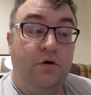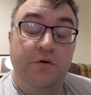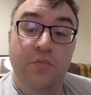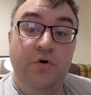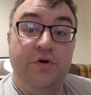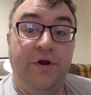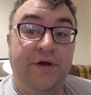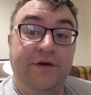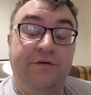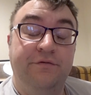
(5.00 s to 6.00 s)
Good
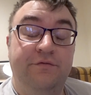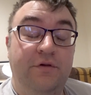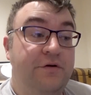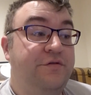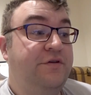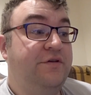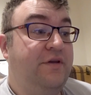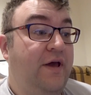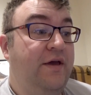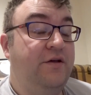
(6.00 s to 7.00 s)
morning, Vlogvent
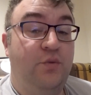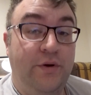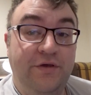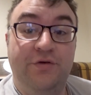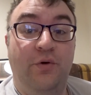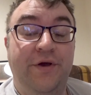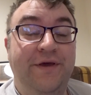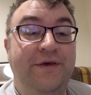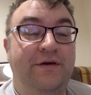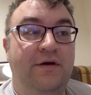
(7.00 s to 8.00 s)
Day
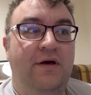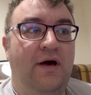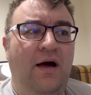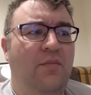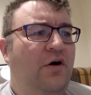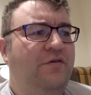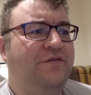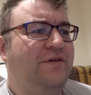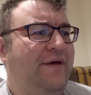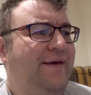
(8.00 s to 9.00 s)
23. I'm off
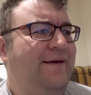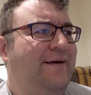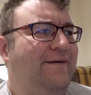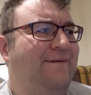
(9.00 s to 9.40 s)
today.